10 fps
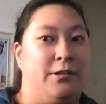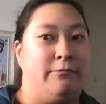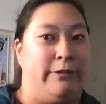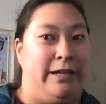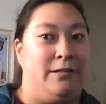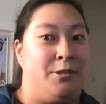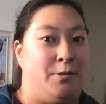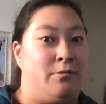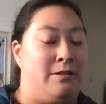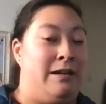right,
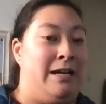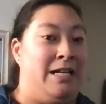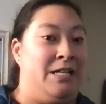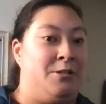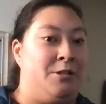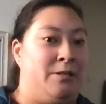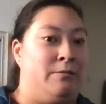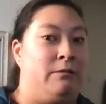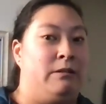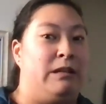tokenized,
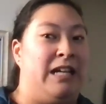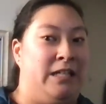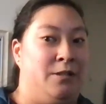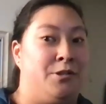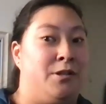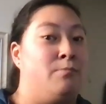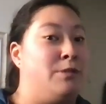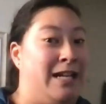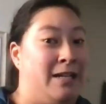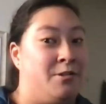and, and
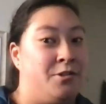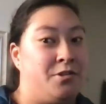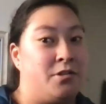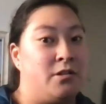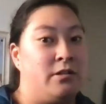subjects